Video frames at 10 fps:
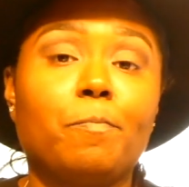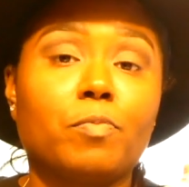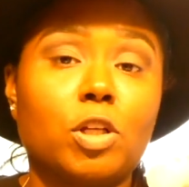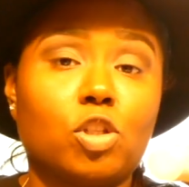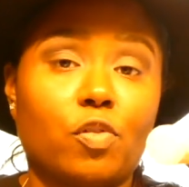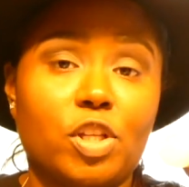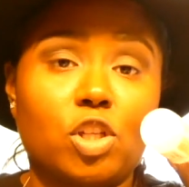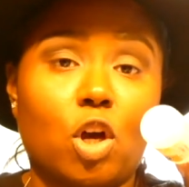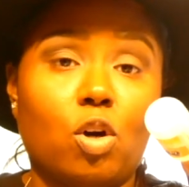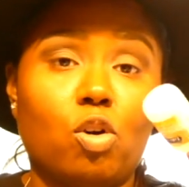So this
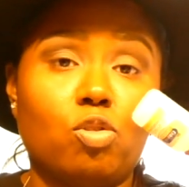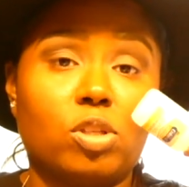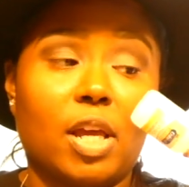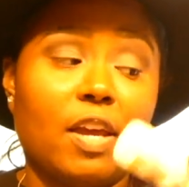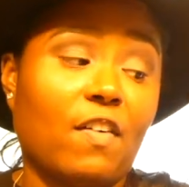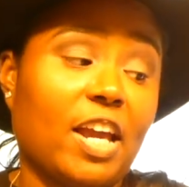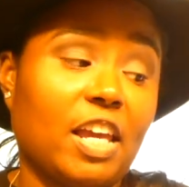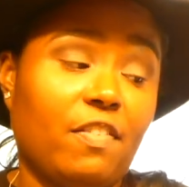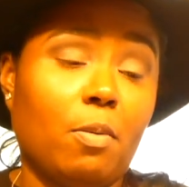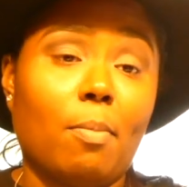goes, if I
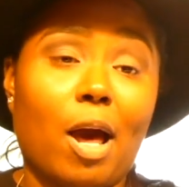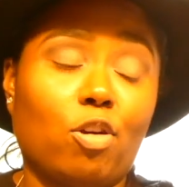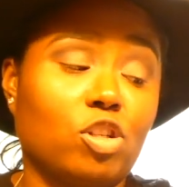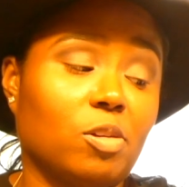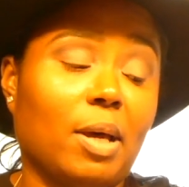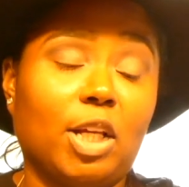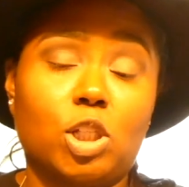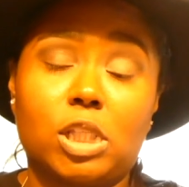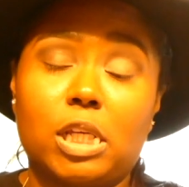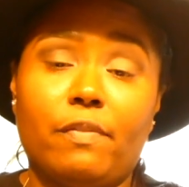give him a bottle or somebody
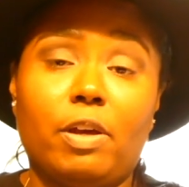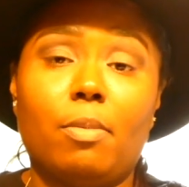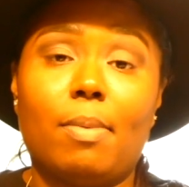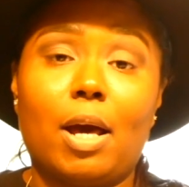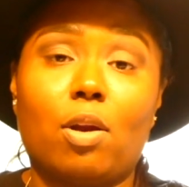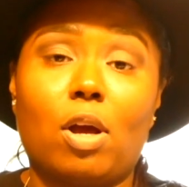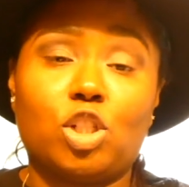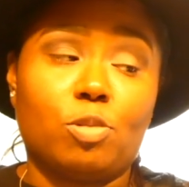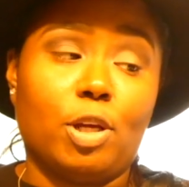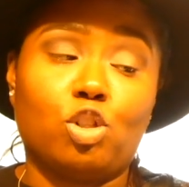else is giving him a bottle, I
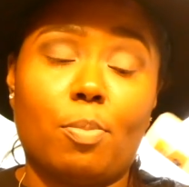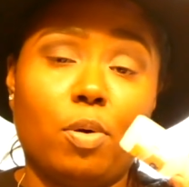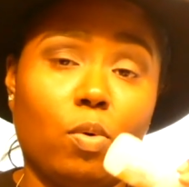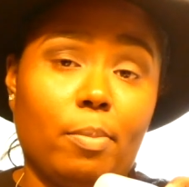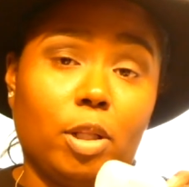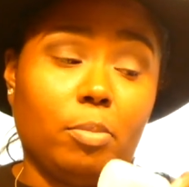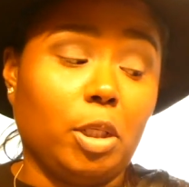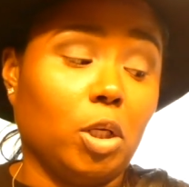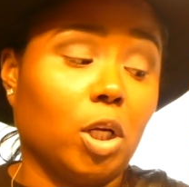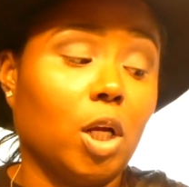just make sure I put 1
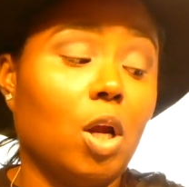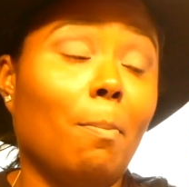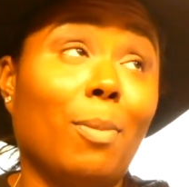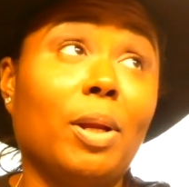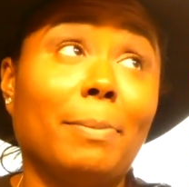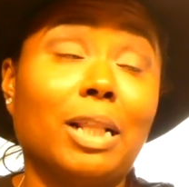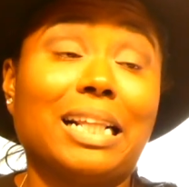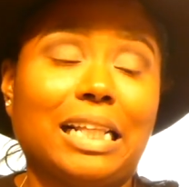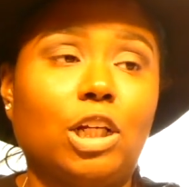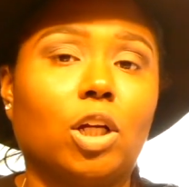
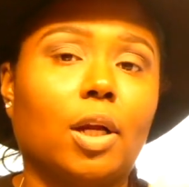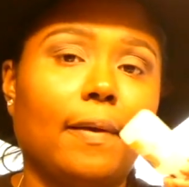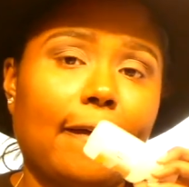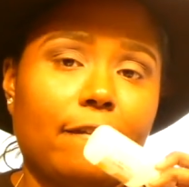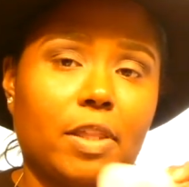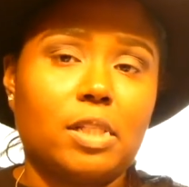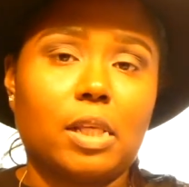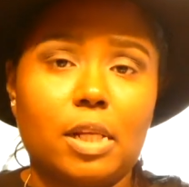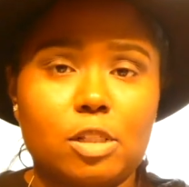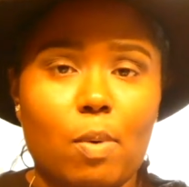milliliter of this
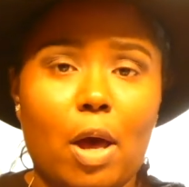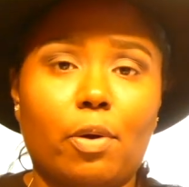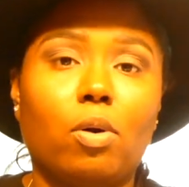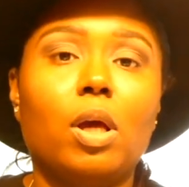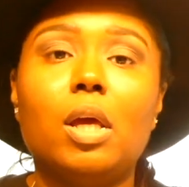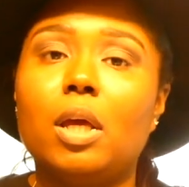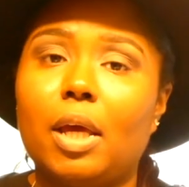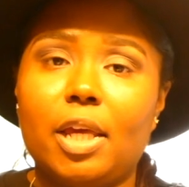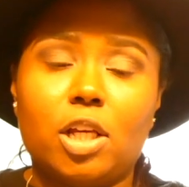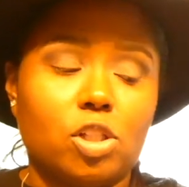in his bottle,
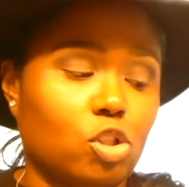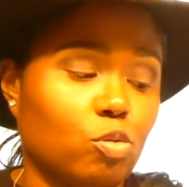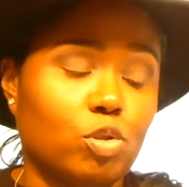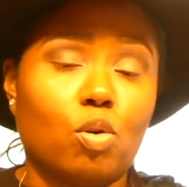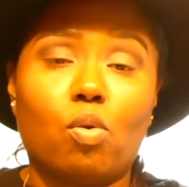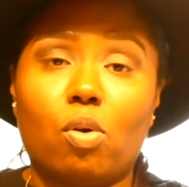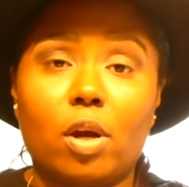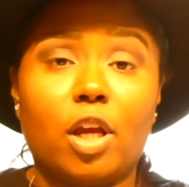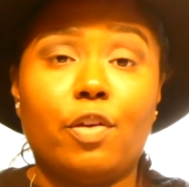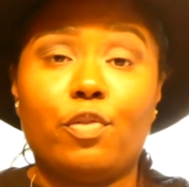and he consumes it. Or
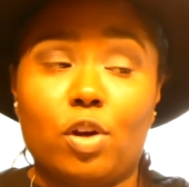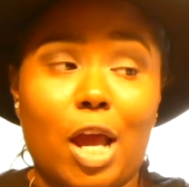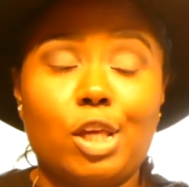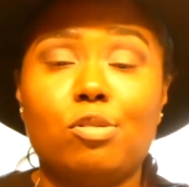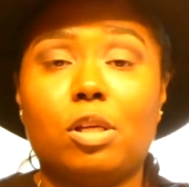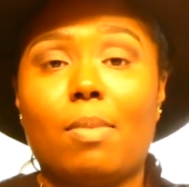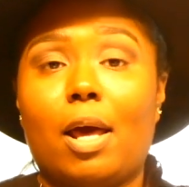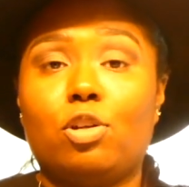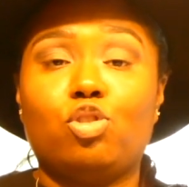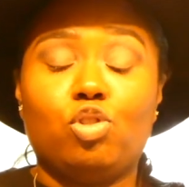if you're not using
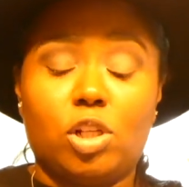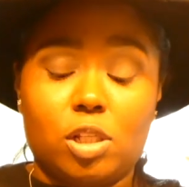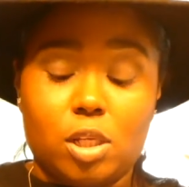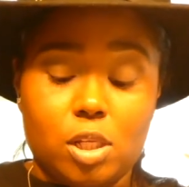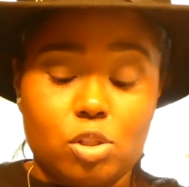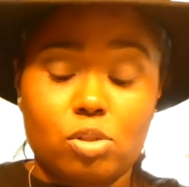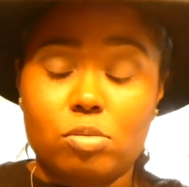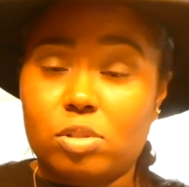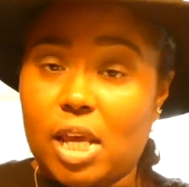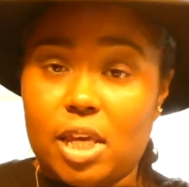bottles, you
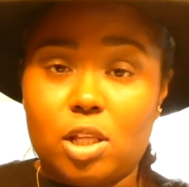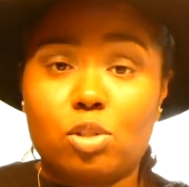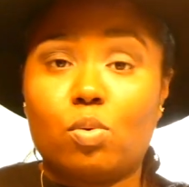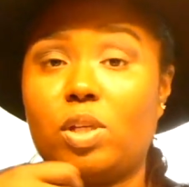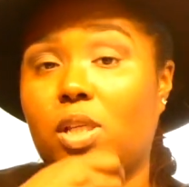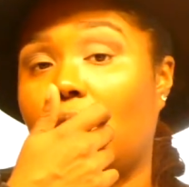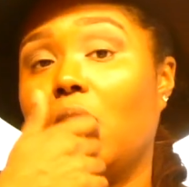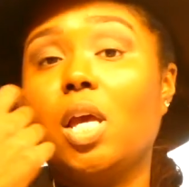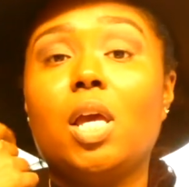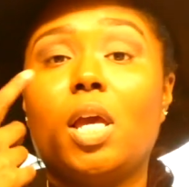just take it, squeeze it
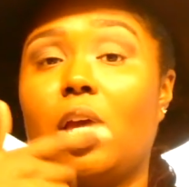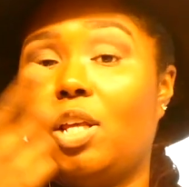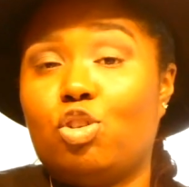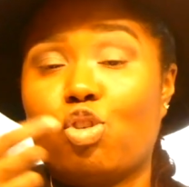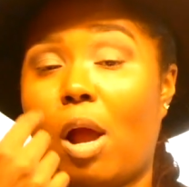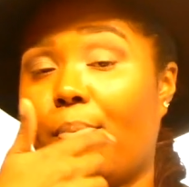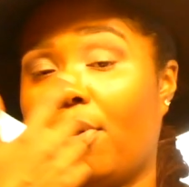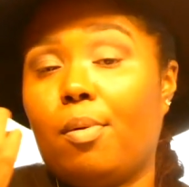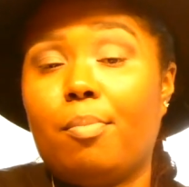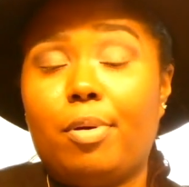in a
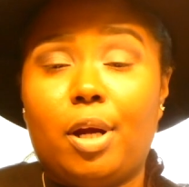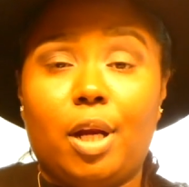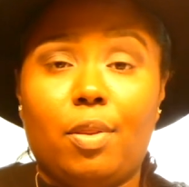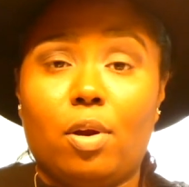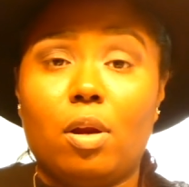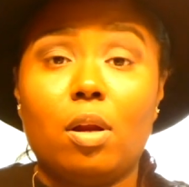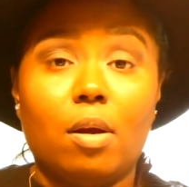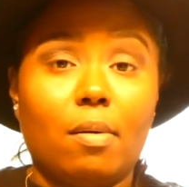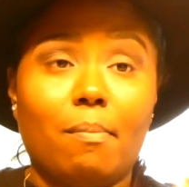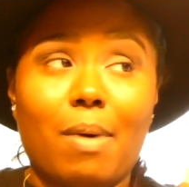dropper, put it in their
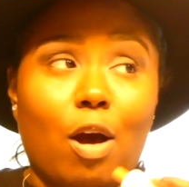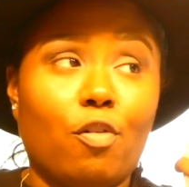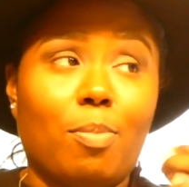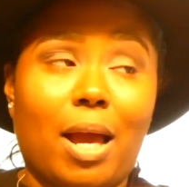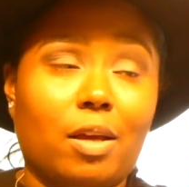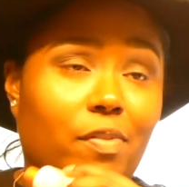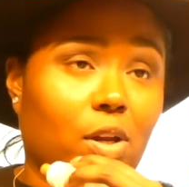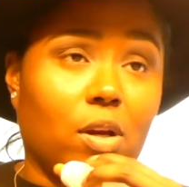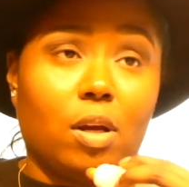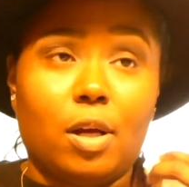mouth, back of their